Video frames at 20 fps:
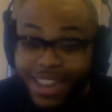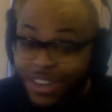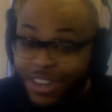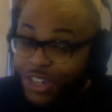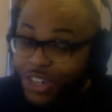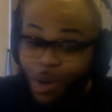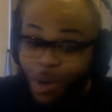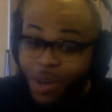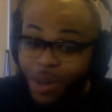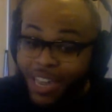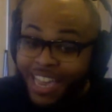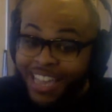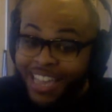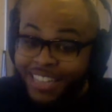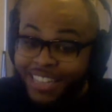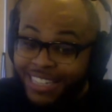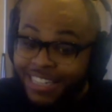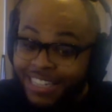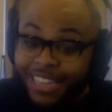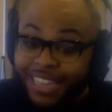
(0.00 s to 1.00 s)
showing he
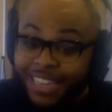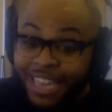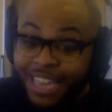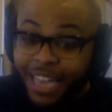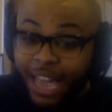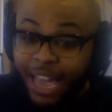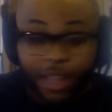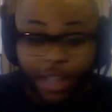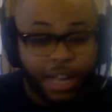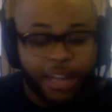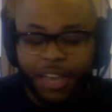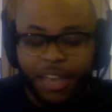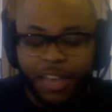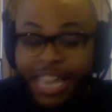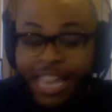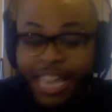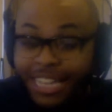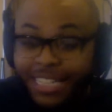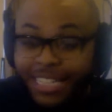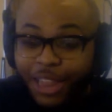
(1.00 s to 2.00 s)

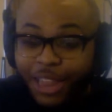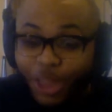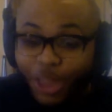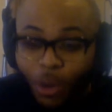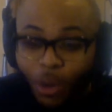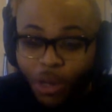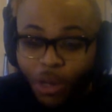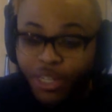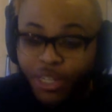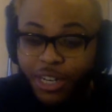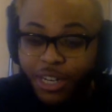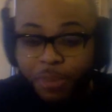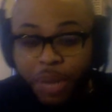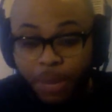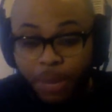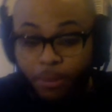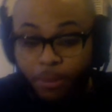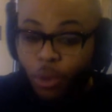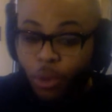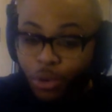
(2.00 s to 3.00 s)
isn't loyal to the
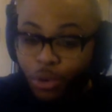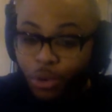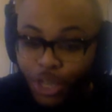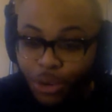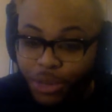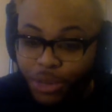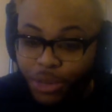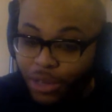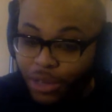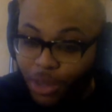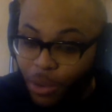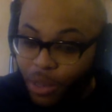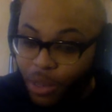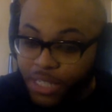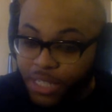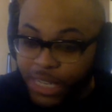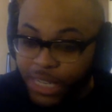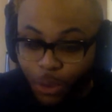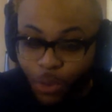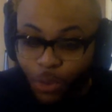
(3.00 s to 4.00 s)
people who show their
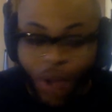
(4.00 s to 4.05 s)
loyalty through